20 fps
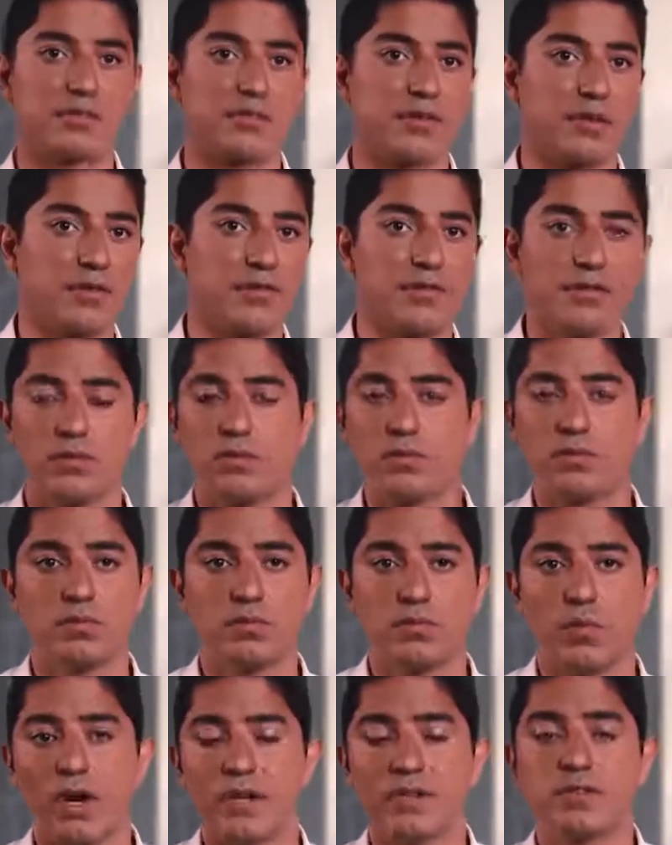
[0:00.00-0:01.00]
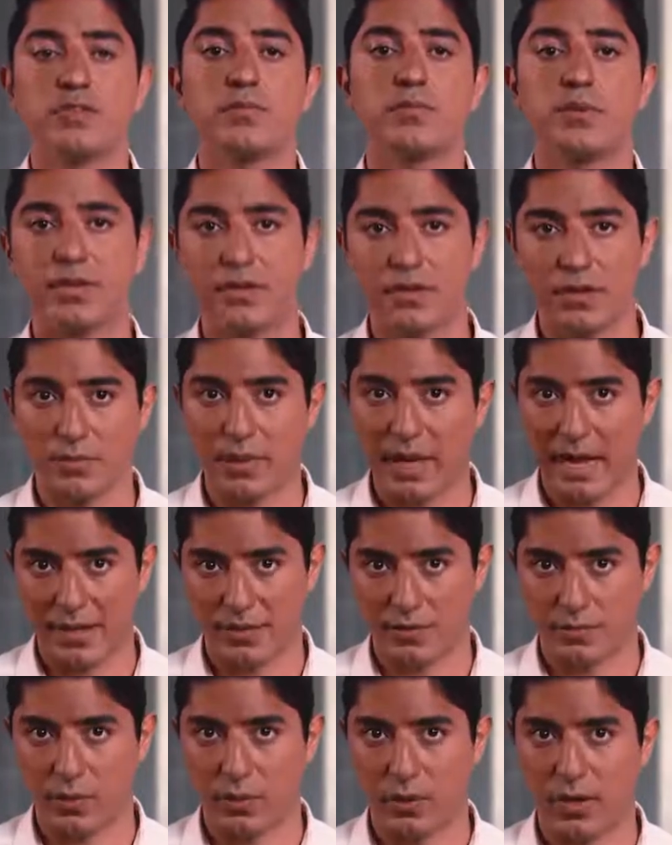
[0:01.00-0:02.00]
or if you want to, bring your
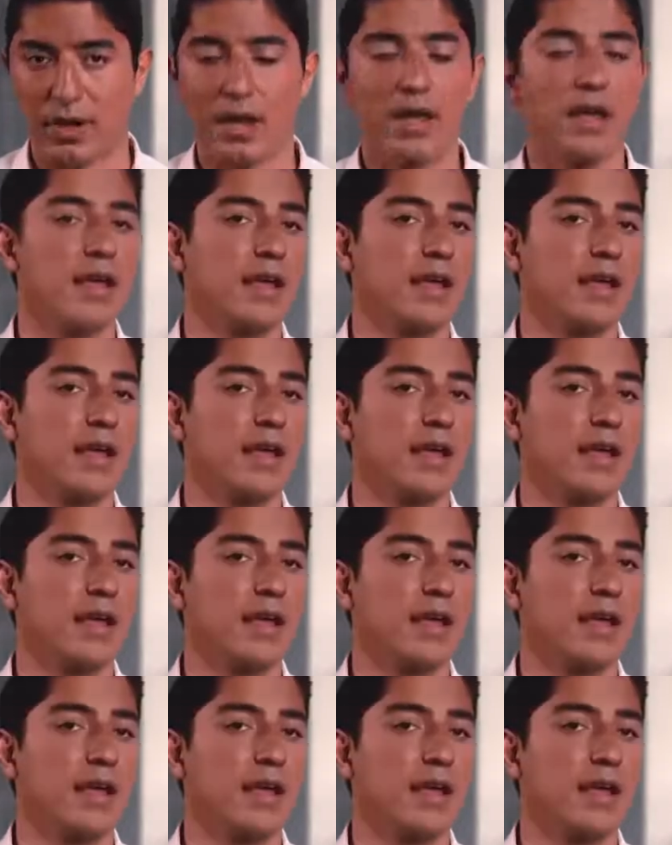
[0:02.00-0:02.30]
passport.